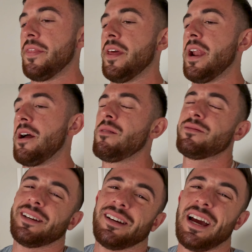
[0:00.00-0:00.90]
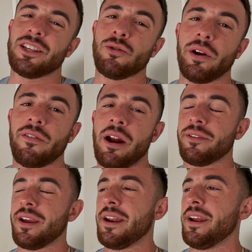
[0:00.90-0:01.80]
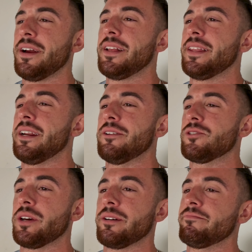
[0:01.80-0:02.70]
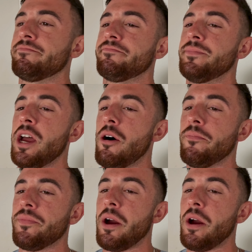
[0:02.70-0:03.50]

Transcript: And then I was like, I toyed around with the idea, and then I was like, no.